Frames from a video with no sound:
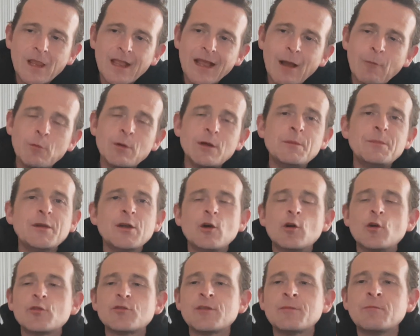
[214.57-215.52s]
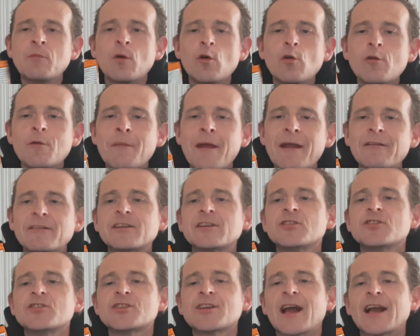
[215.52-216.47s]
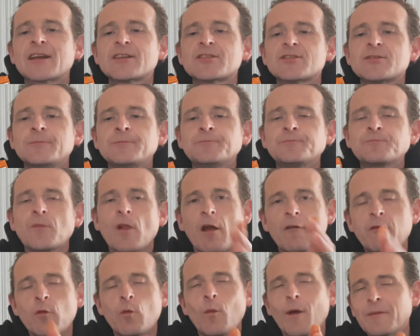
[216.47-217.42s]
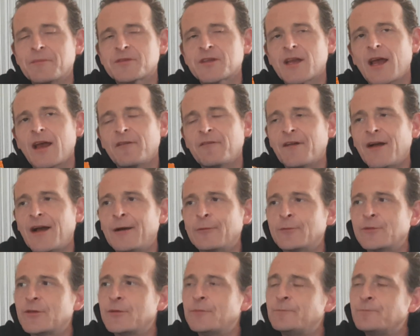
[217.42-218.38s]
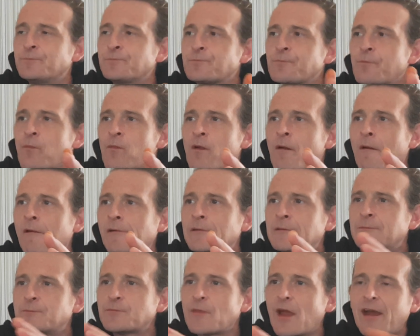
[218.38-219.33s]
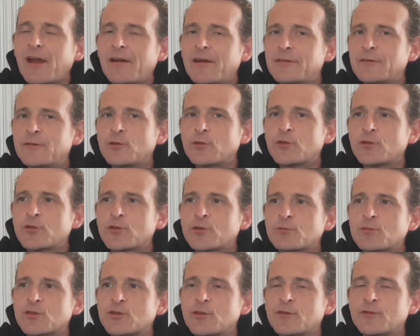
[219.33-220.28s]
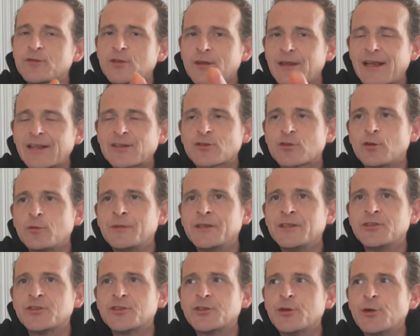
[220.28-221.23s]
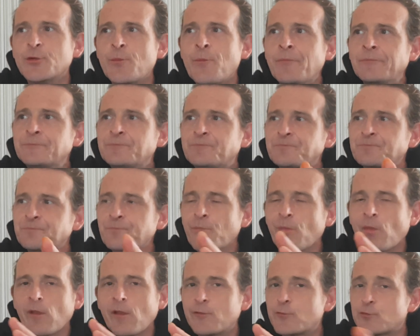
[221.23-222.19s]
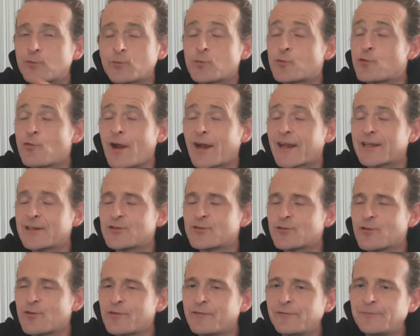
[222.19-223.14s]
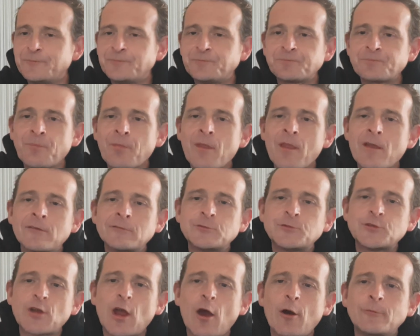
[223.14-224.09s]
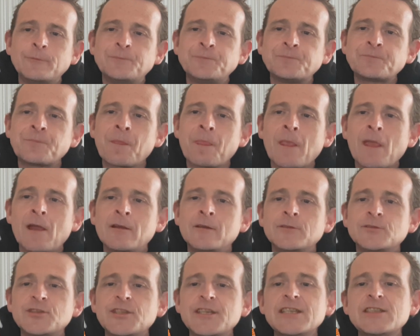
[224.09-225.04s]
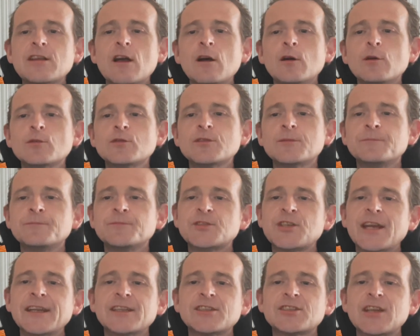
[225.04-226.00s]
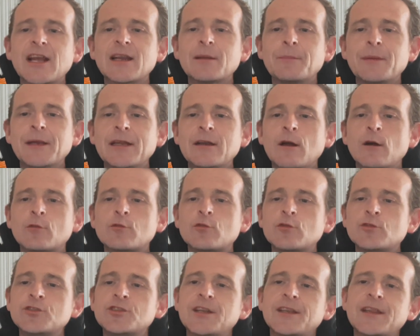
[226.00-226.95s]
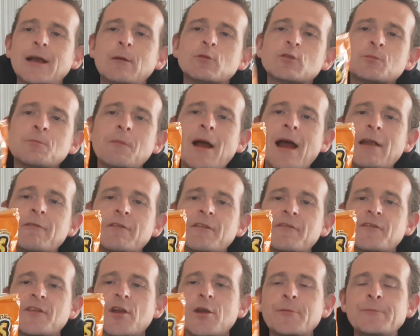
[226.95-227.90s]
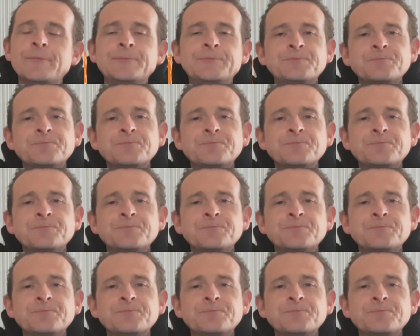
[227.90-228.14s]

I will be ordering more American snacks off a website I found. I have ordered some stuff, so that's coming soon. Some cracking stuff. So, Cheetos, cheddar jalapeno crunchy. That was my review.